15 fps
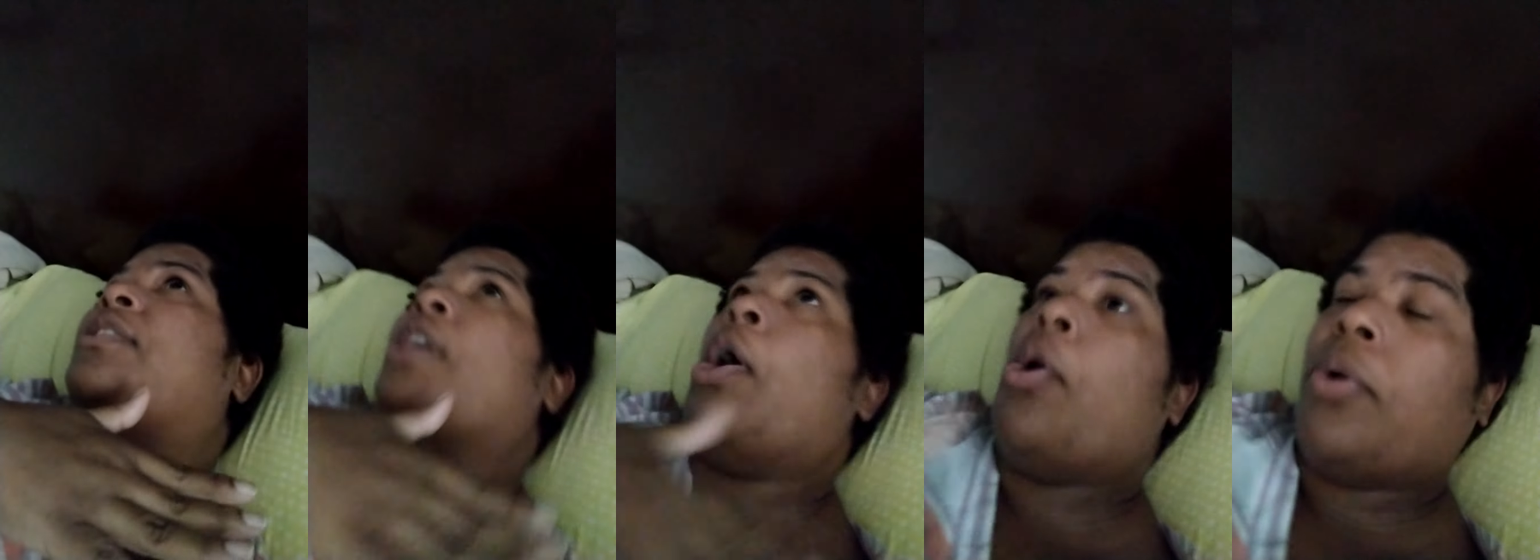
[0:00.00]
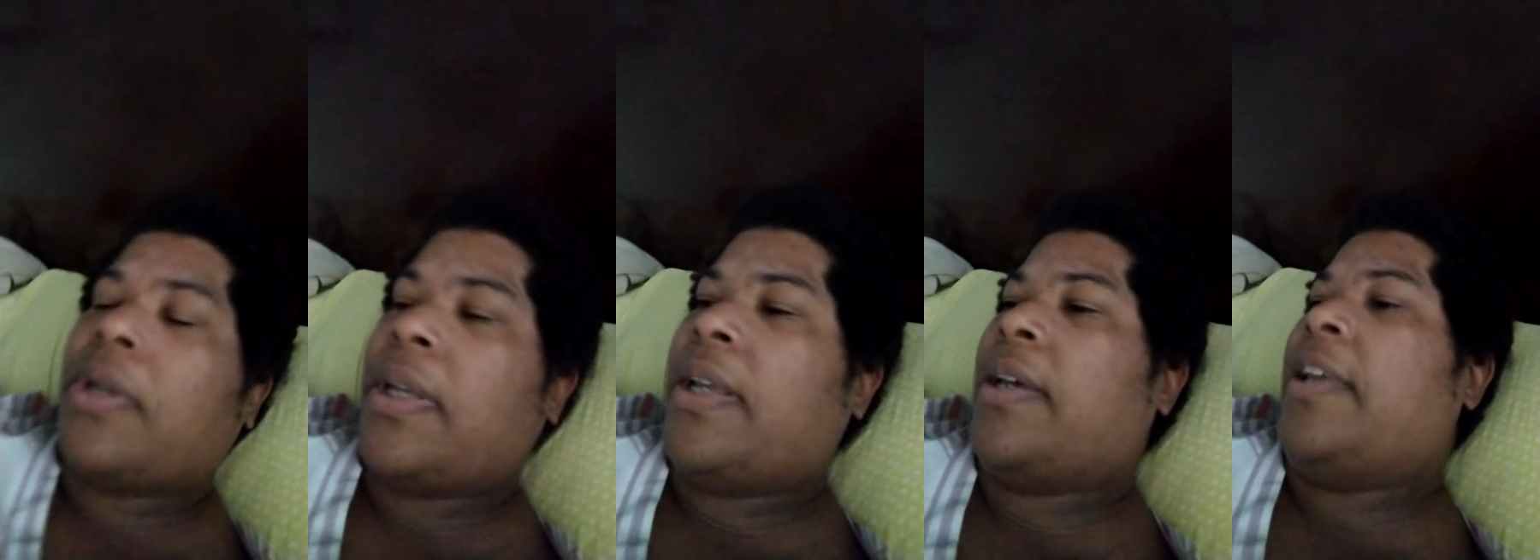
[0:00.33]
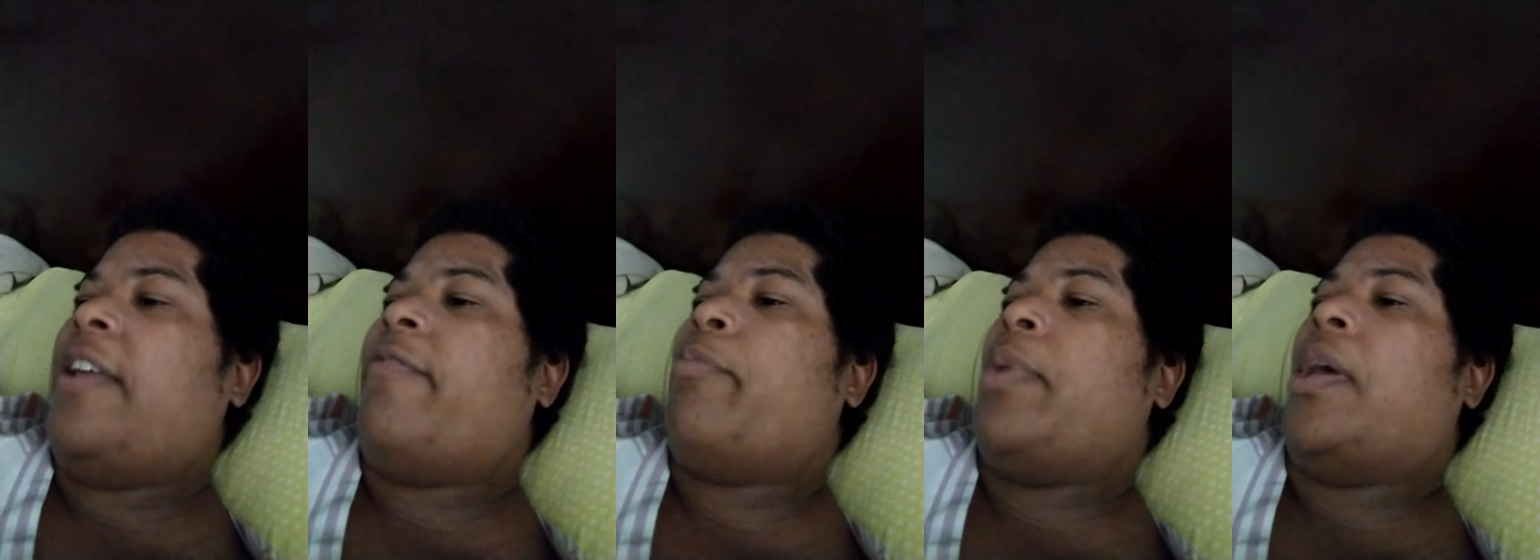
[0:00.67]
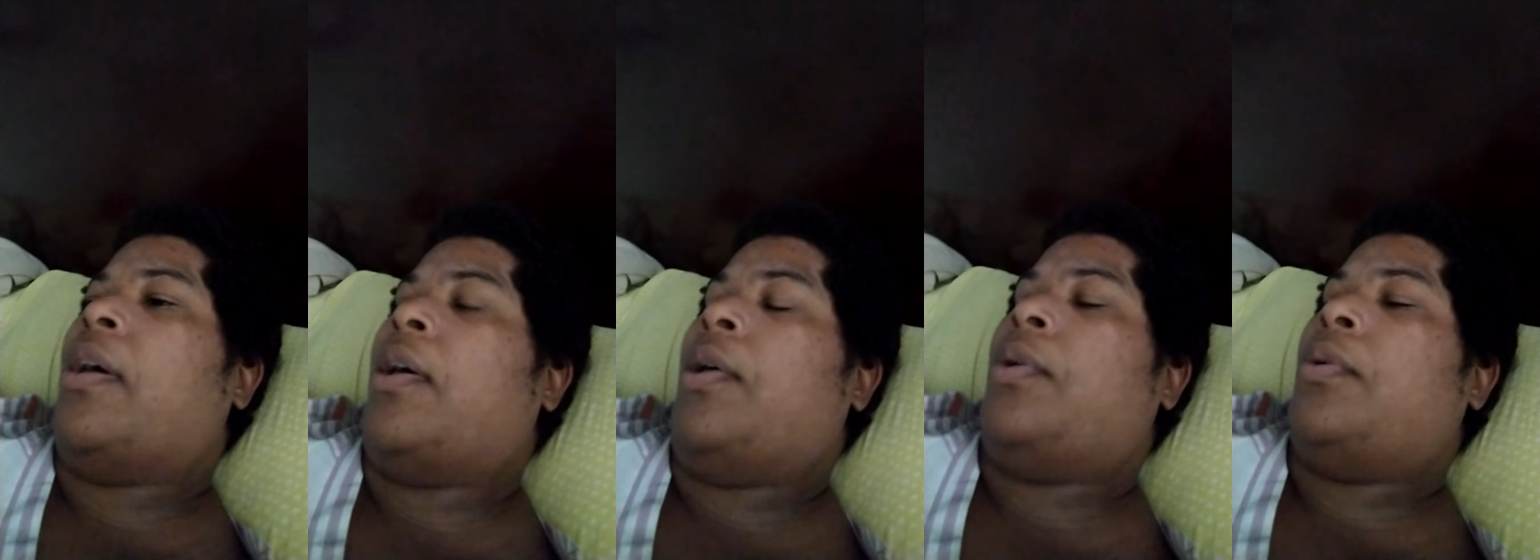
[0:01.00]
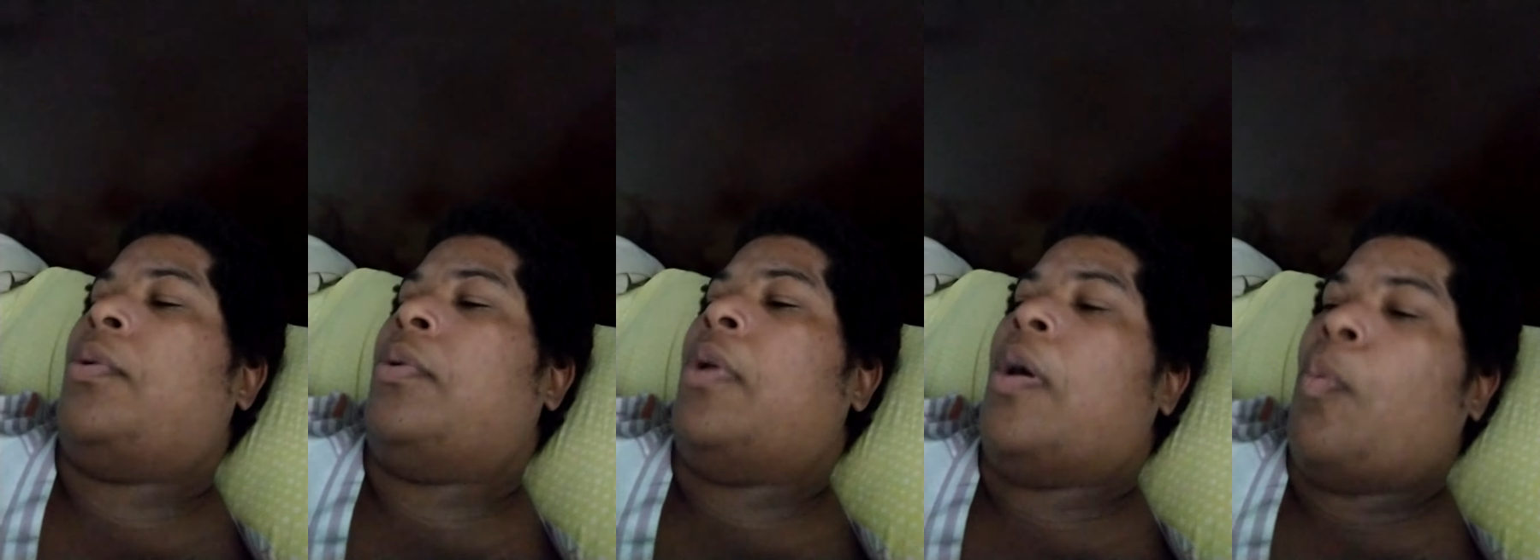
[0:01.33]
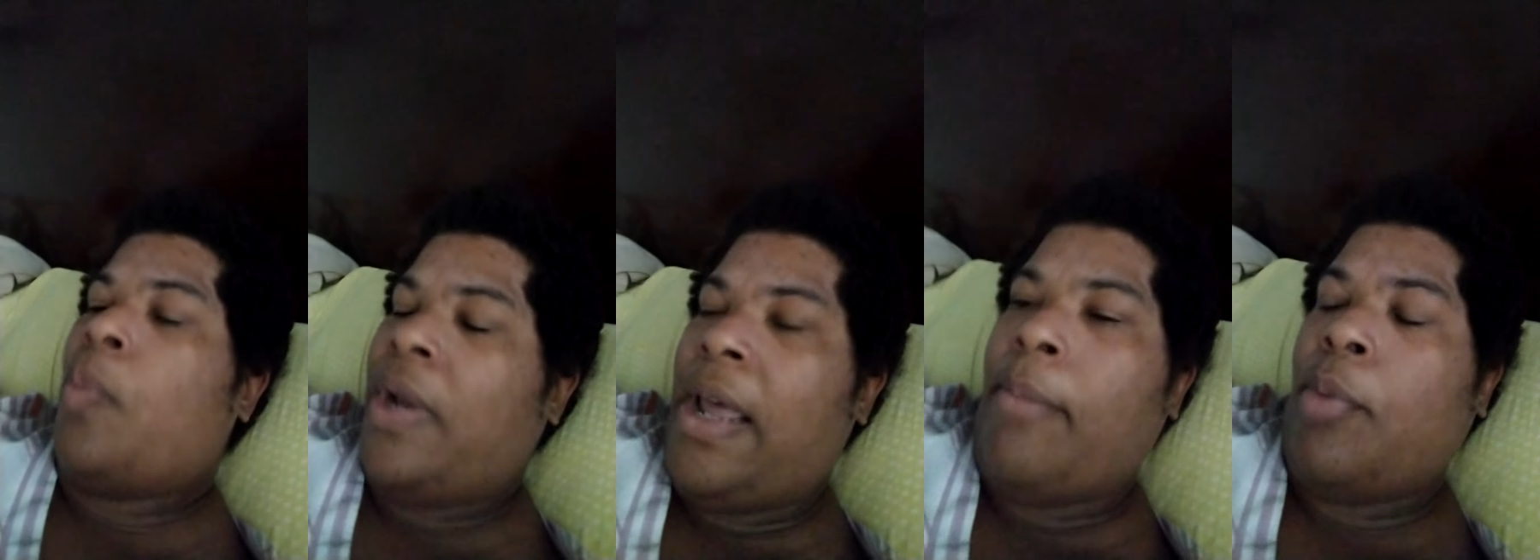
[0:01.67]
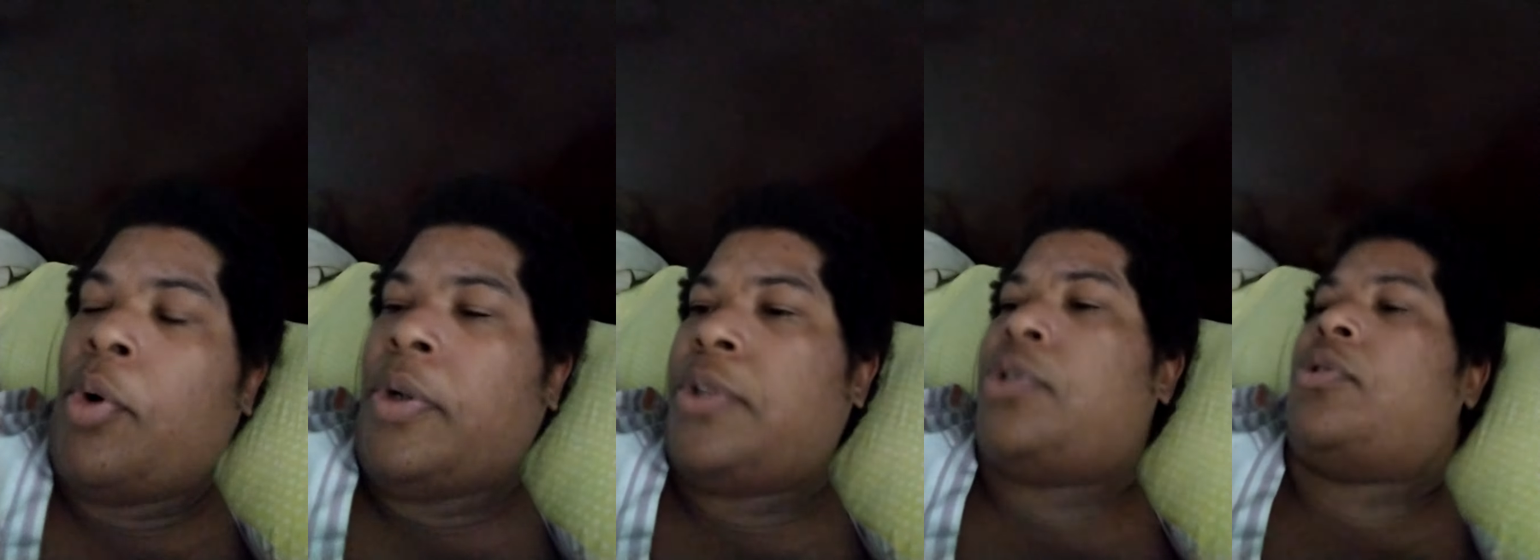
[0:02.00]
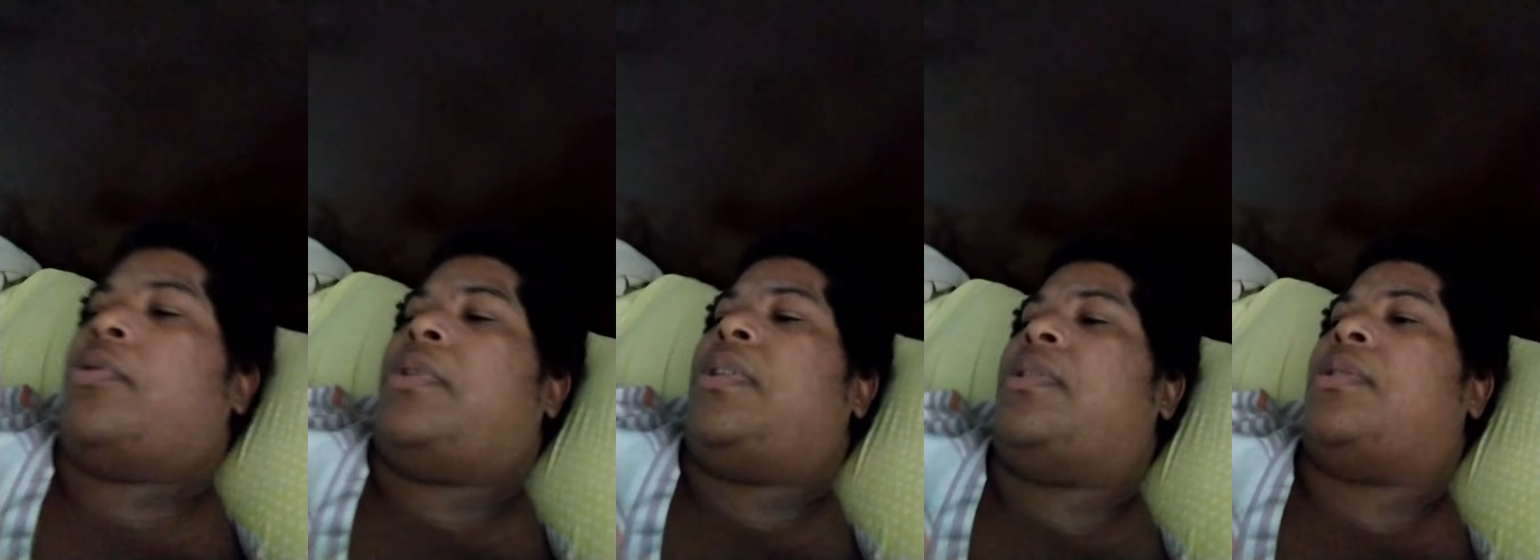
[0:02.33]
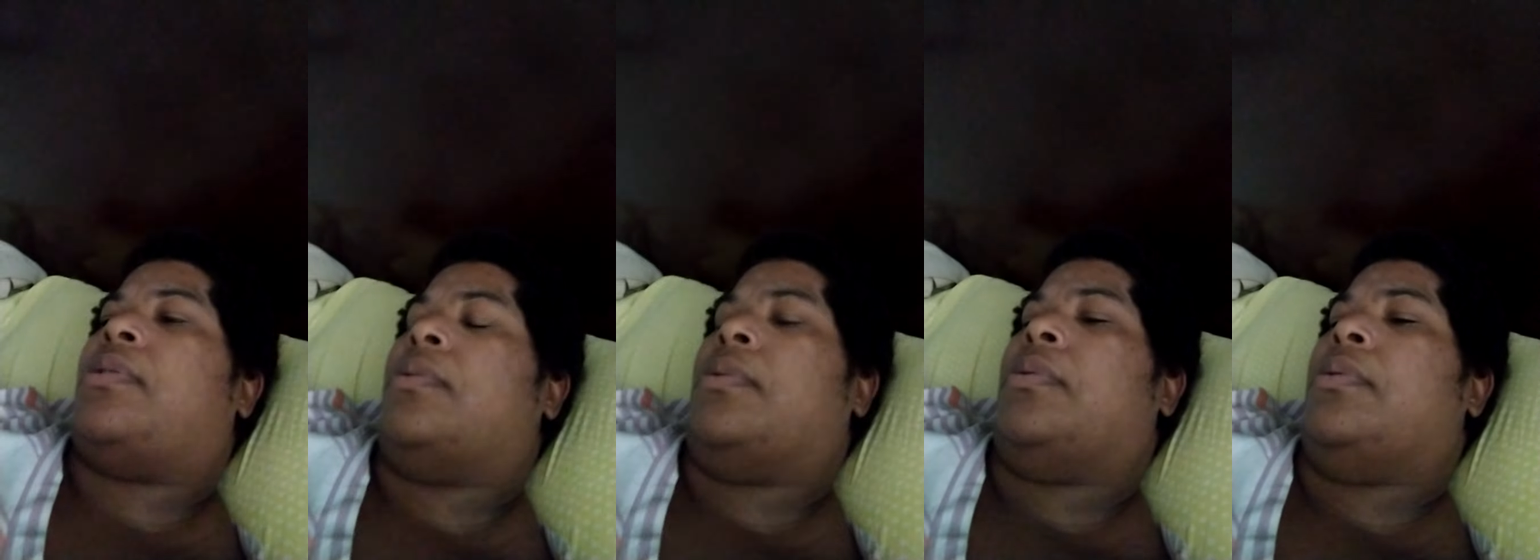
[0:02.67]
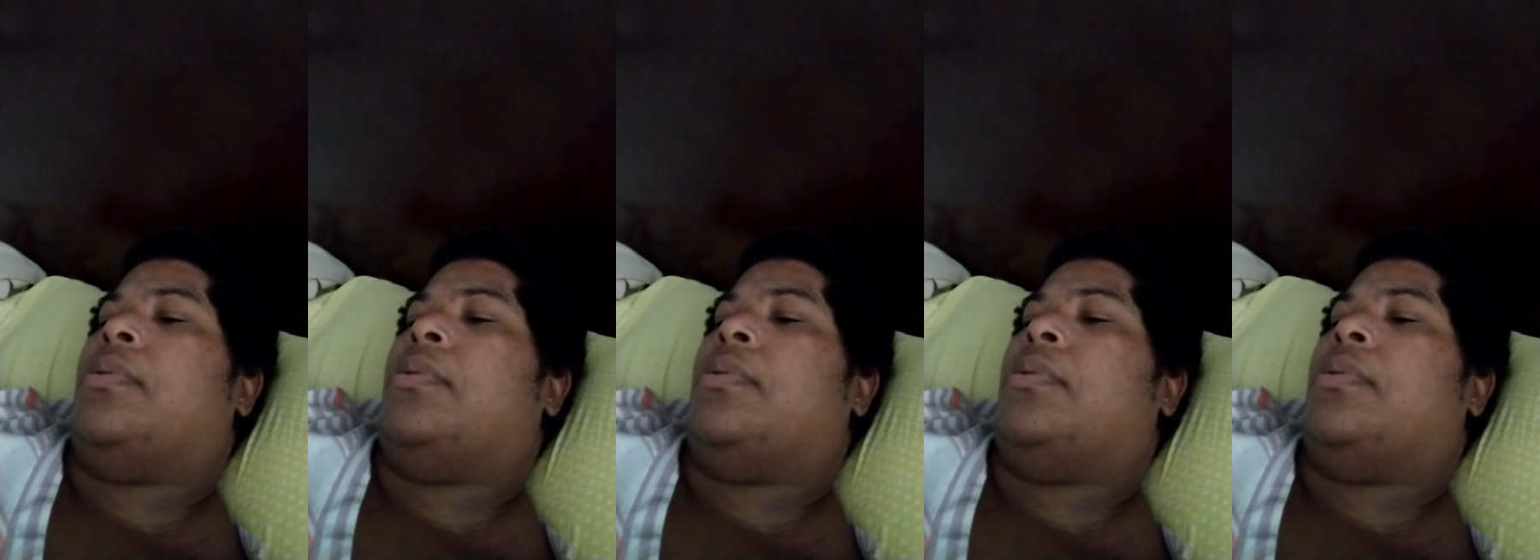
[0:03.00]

totally leave me alone when I'm on the streets.